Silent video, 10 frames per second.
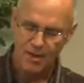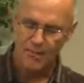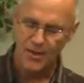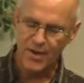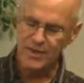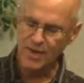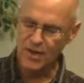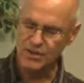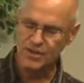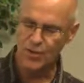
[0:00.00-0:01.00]
but he
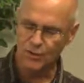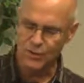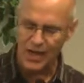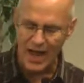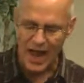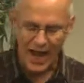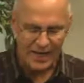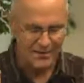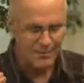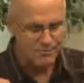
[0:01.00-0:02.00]
does so to
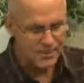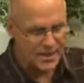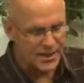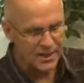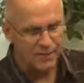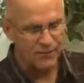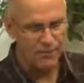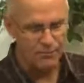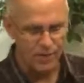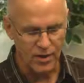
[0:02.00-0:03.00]
hide the meaning of
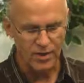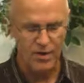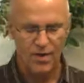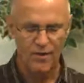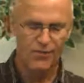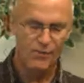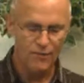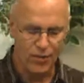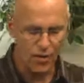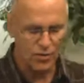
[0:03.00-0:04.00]
the book
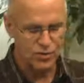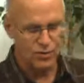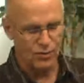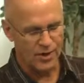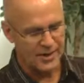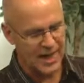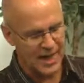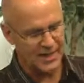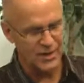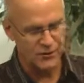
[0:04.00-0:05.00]
from those who are
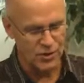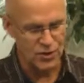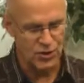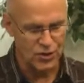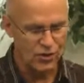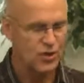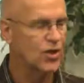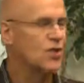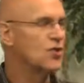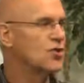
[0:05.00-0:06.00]
attacking the church
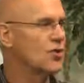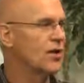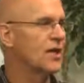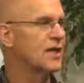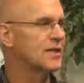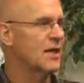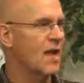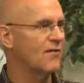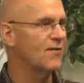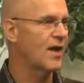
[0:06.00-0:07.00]
during his
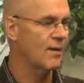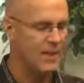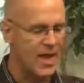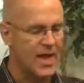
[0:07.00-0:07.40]
lifetime.